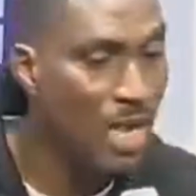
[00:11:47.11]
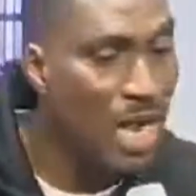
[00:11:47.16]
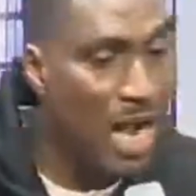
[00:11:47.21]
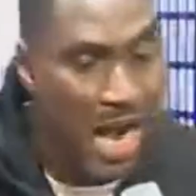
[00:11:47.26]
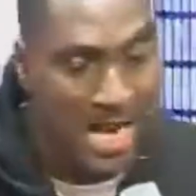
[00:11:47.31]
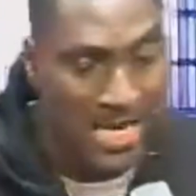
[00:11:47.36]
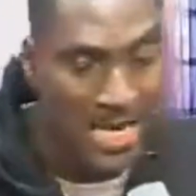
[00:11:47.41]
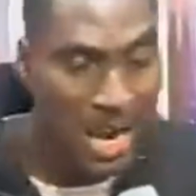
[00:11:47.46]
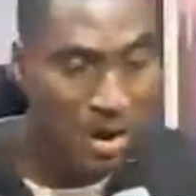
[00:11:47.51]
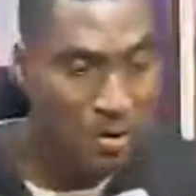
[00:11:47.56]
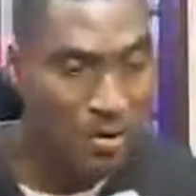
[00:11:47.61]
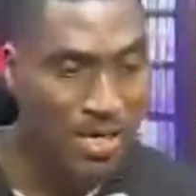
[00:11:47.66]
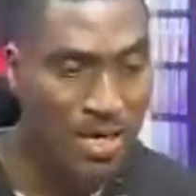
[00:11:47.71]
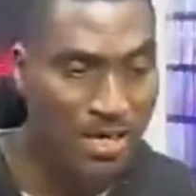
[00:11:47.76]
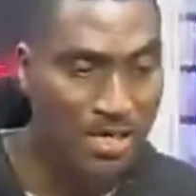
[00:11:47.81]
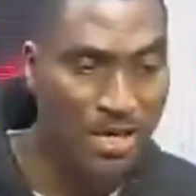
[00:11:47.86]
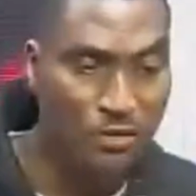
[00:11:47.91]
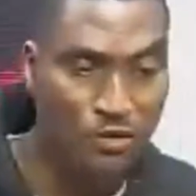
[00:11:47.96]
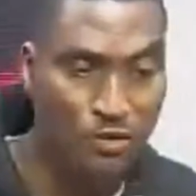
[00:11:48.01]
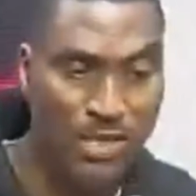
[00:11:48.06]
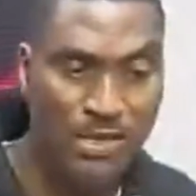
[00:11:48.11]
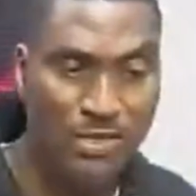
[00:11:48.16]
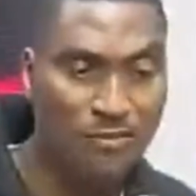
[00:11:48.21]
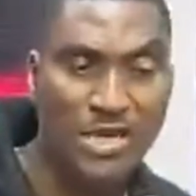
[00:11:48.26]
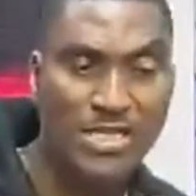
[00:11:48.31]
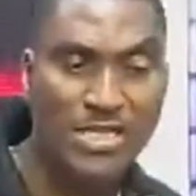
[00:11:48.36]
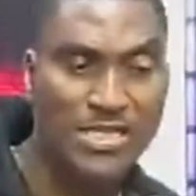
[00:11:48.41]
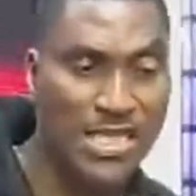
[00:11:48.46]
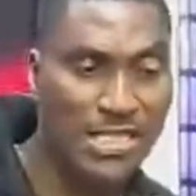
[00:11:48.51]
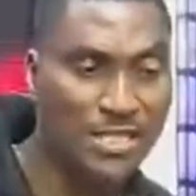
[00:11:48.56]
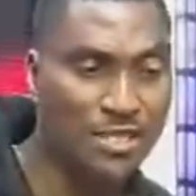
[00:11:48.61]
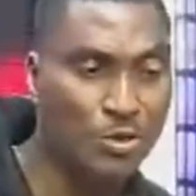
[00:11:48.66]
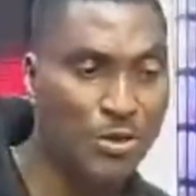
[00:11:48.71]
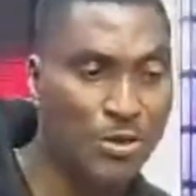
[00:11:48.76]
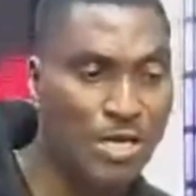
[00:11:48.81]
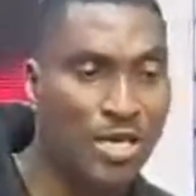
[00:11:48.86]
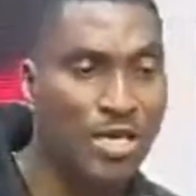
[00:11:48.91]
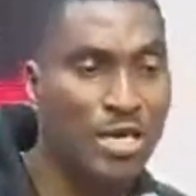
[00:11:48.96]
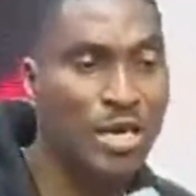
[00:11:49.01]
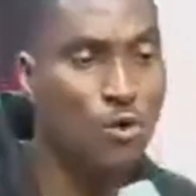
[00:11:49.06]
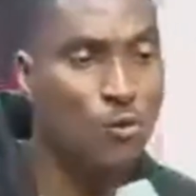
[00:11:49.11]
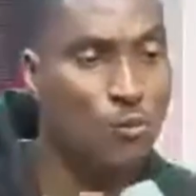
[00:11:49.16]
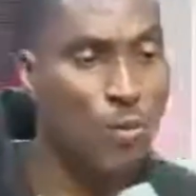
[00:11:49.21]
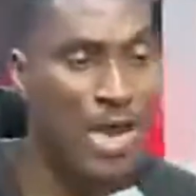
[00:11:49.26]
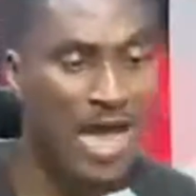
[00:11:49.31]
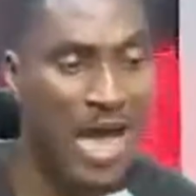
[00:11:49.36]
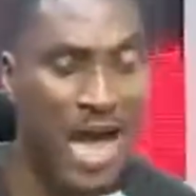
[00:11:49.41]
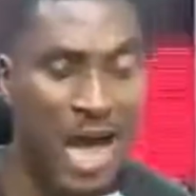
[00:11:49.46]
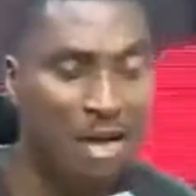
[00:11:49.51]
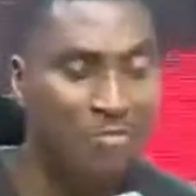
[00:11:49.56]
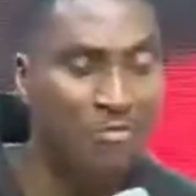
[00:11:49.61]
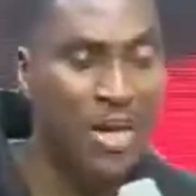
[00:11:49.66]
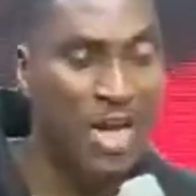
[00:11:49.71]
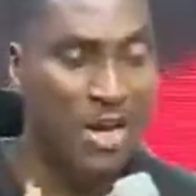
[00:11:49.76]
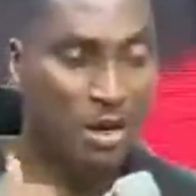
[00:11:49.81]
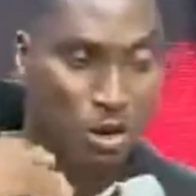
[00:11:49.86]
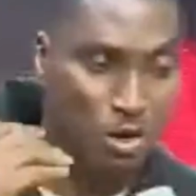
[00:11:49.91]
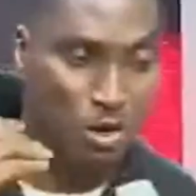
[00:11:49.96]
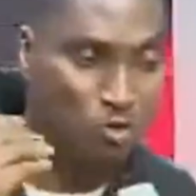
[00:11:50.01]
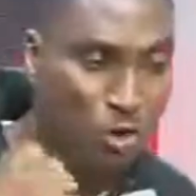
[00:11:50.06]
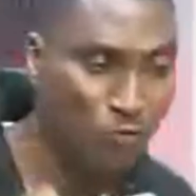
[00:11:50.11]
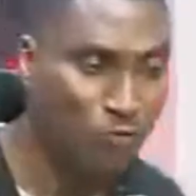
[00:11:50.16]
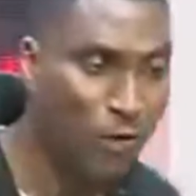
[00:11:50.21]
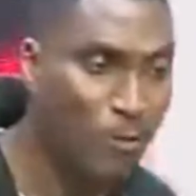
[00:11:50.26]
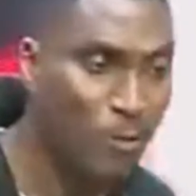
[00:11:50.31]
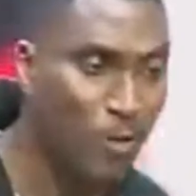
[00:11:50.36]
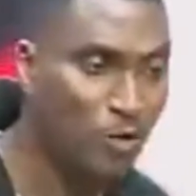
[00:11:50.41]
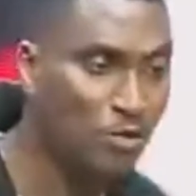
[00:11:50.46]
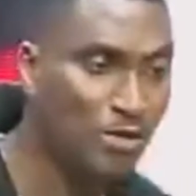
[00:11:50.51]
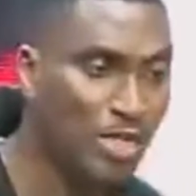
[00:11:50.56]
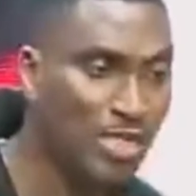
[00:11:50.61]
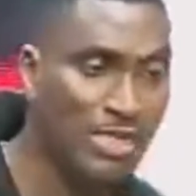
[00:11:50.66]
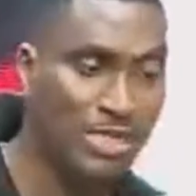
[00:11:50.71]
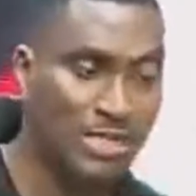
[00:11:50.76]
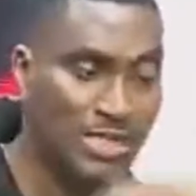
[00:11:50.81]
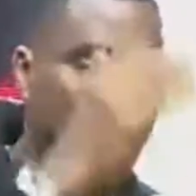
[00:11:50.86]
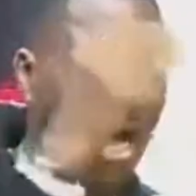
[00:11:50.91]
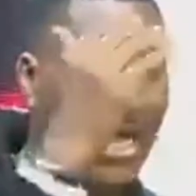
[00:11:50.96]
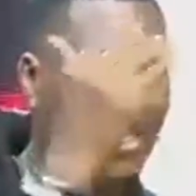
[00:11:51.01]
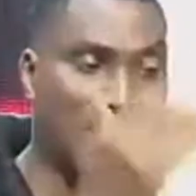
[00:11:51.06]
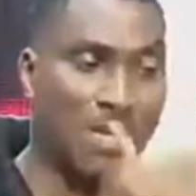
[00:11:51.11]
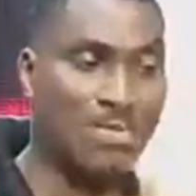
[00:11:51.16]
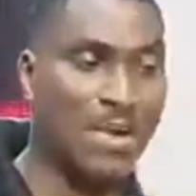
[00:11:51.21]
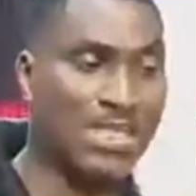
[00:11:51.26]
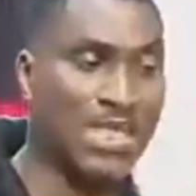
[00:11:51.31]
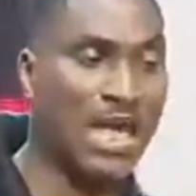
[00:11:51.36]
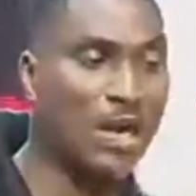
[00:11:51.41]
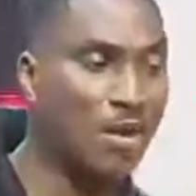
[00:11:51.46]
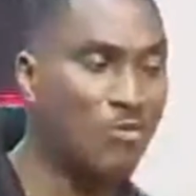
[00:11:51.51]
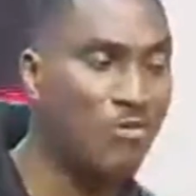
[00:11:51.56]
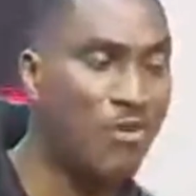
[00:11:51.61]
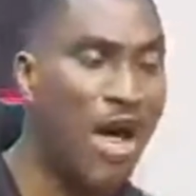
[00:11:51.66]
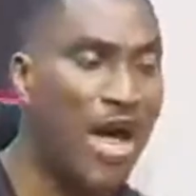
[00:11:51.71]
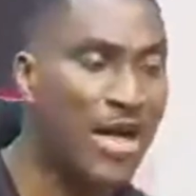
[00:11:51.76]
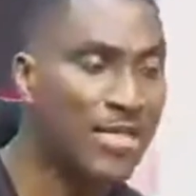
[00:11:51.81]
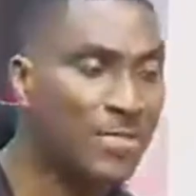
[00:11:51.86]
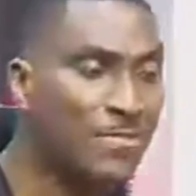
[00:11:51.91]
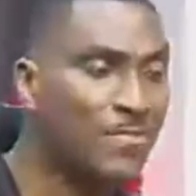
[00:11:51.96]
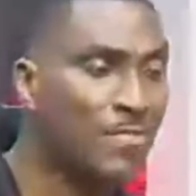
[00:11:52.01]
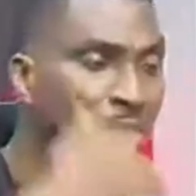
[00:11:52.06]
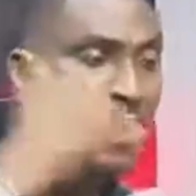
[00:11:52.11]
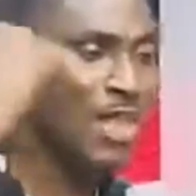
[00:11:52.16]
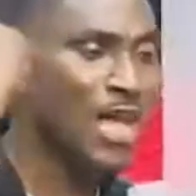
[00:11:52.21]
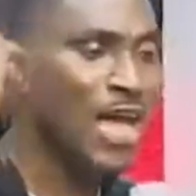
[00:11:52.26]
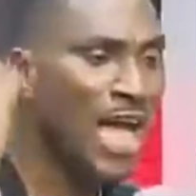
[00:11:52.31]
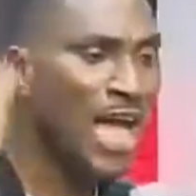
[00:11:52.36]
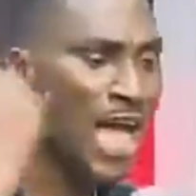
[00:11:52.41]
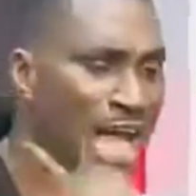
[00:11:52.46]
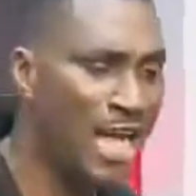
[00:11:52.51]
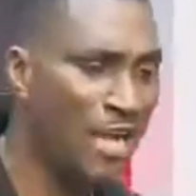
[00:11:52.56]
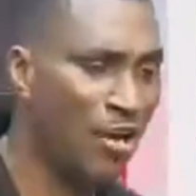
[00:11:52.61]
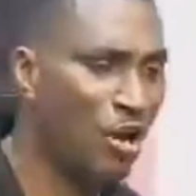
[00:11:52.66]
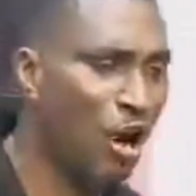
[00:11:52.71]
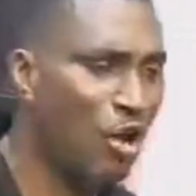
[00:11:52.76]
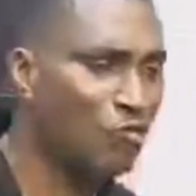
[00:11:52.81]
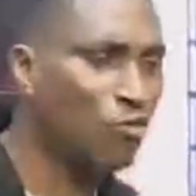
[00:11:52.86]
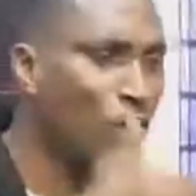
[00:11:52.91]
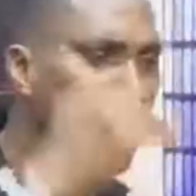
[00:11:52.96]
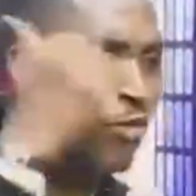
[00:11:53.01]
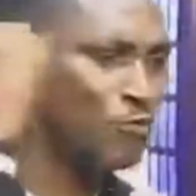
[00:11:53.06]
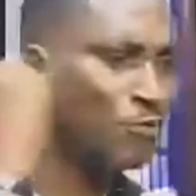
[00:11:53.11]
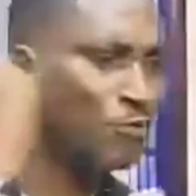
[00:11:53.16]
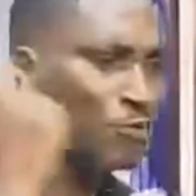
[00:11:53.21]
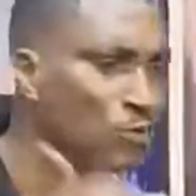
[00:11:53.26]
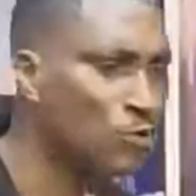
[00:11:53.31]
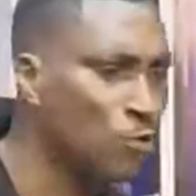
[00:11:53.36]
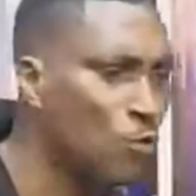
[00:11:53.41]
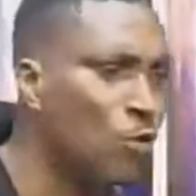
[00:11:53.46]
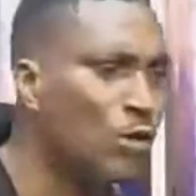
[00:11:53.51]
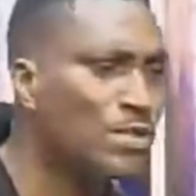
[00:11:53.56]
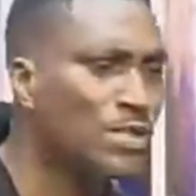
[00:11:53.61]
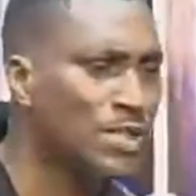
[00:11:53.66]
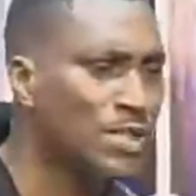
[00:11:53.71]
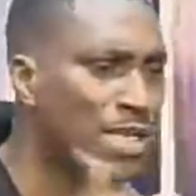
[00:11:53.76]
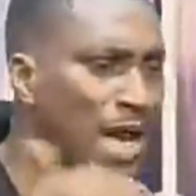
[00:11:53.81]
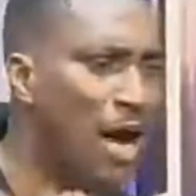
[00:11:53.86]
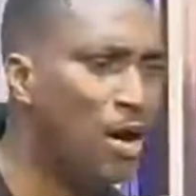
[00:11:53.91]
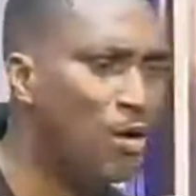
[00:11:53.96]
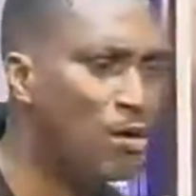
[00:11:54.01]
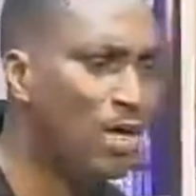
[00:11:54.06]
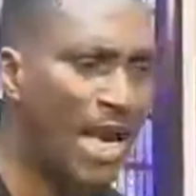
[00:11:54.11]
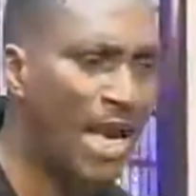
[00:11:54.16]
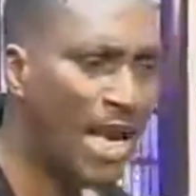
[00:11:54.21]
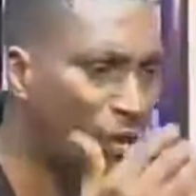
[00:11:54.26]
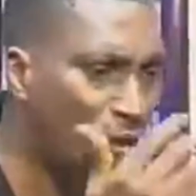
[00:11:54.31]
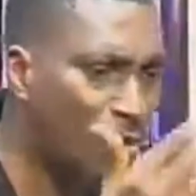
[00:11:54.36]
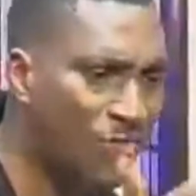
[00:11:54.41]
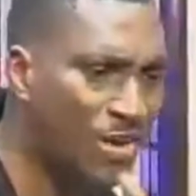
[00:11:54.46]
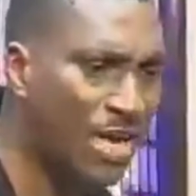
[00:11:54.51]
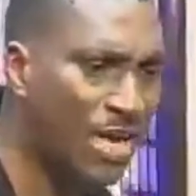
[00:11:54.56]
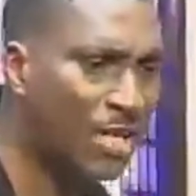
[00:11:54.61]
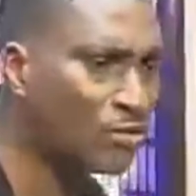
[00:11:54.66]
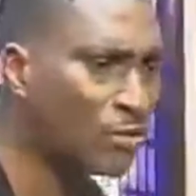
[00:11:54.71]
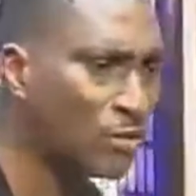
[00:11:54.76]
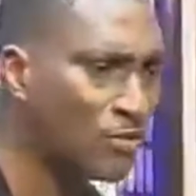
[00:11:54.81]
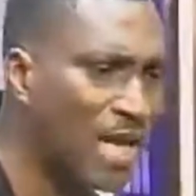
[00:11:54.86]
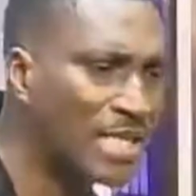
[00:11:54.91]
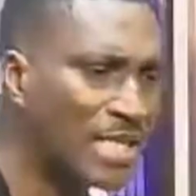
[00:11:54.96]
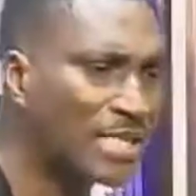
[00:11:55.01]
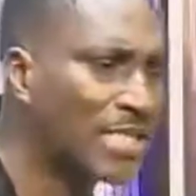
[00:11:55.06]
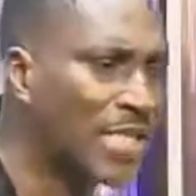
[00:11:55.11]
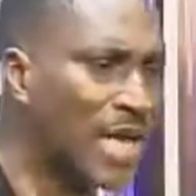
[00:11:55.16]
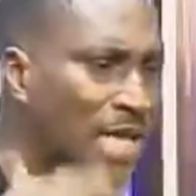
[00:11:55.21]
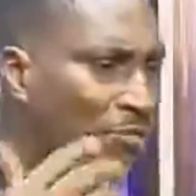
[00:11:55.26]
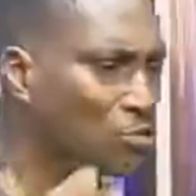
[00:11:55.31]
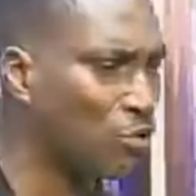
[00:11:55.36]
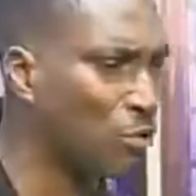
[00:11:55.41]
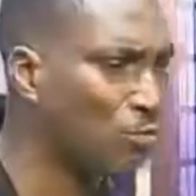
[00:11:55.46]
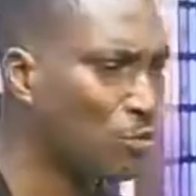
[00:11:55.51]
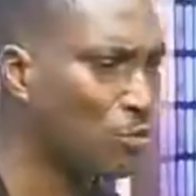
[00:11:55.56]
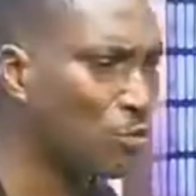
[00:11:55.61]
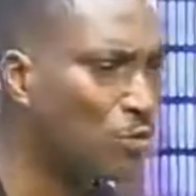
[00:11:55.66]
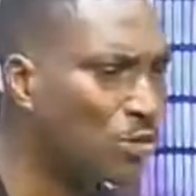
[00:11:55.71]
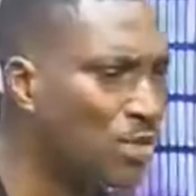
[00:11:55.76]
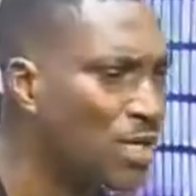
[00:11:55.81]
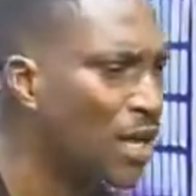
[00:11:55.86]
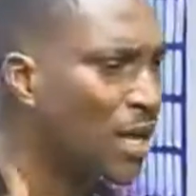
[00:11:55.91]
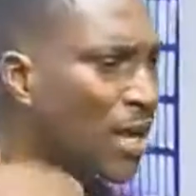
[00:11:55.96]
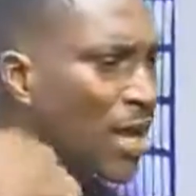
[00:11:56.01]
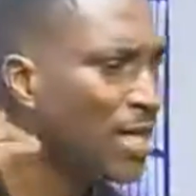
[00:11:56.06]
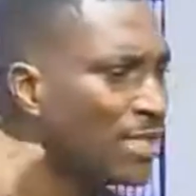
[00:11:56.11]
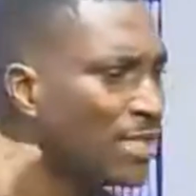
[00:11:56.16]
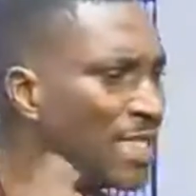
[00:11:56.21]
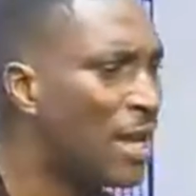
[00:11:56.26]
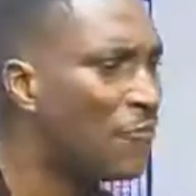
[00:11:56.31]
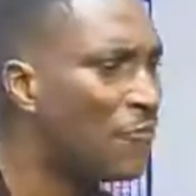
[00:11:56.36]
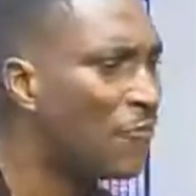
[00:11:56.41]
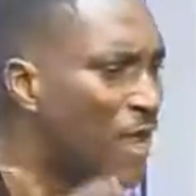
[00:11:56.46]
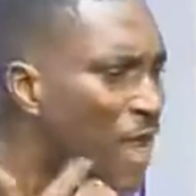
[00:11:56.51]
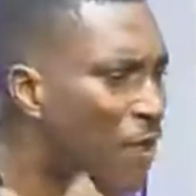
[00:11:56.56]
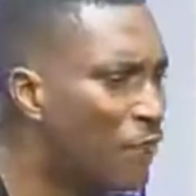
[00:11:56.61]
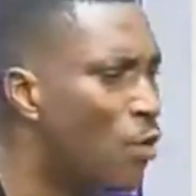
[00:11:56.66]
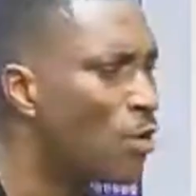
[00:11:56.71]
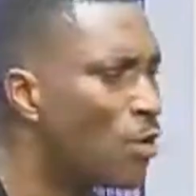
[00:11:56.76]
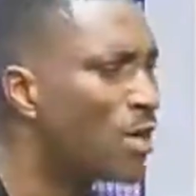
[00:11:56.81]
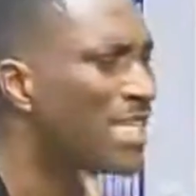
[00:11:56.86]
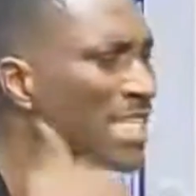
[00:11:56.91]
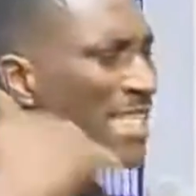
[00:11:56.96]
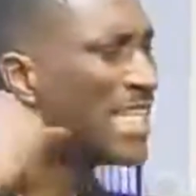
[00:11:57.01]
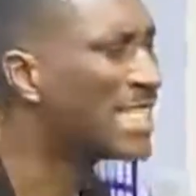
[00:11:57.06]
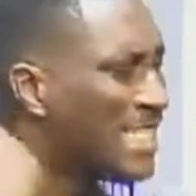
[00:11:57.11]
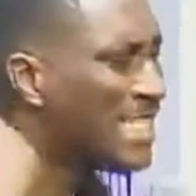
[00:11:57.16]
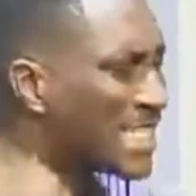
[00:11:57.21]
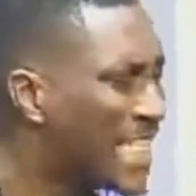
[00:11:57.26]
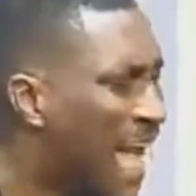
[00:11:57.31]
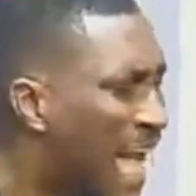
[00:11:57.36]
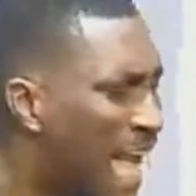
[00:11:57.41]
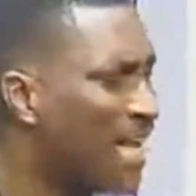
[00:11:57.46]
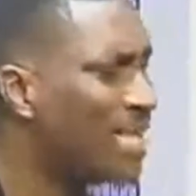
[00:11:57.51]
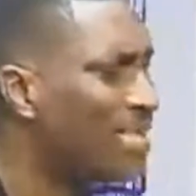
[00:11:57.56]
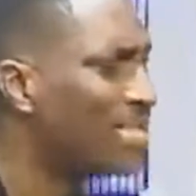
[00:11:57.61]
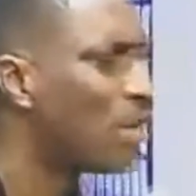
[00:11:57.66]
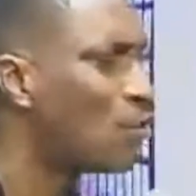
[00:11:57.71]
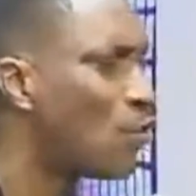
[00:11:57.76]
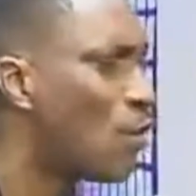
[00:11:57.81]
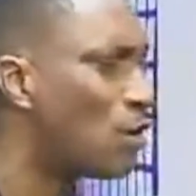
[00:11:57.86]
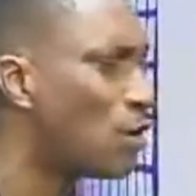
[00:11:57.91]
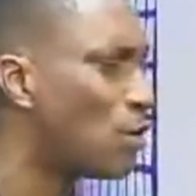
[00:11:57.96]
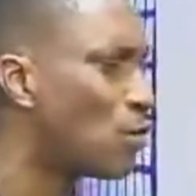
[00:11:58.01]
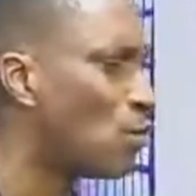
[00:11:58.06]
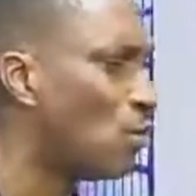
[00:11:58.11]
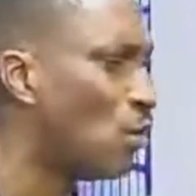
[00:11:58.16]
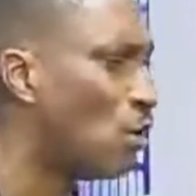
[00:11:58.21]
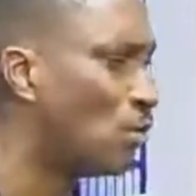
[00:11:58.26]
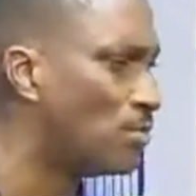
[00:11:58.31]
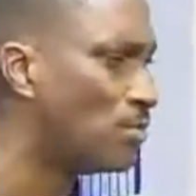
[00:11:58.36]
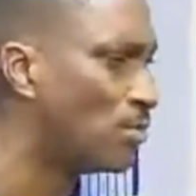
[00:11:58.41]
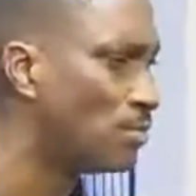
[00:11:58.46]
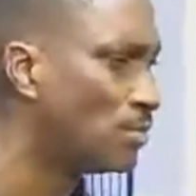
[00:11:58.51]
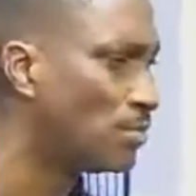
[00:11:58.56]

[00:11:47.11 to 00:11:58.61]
And now in the twenty-first century, we have a lot of opportunities. As a matter of fact, a lot of schools now, like Covenant University and some schools, they've even redesigned the curriculum.